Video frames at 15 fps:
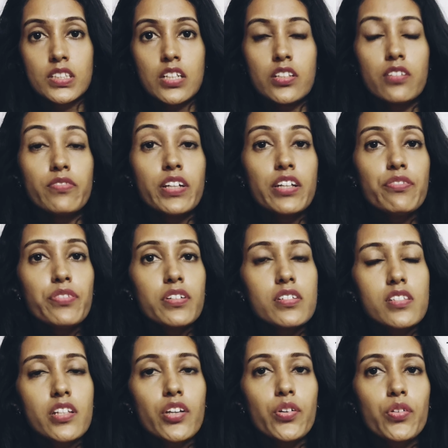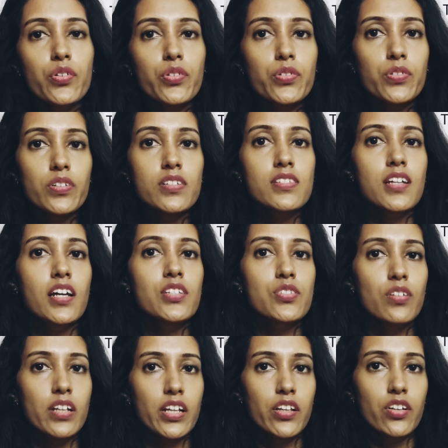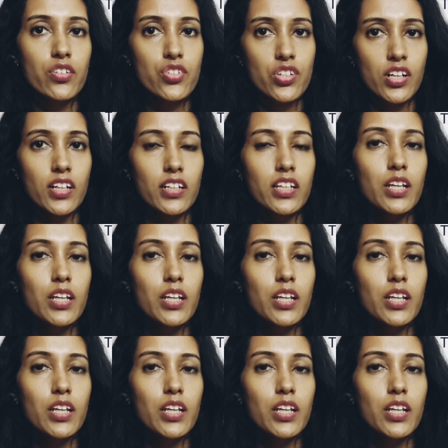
The very first thing you could do is isolate your child.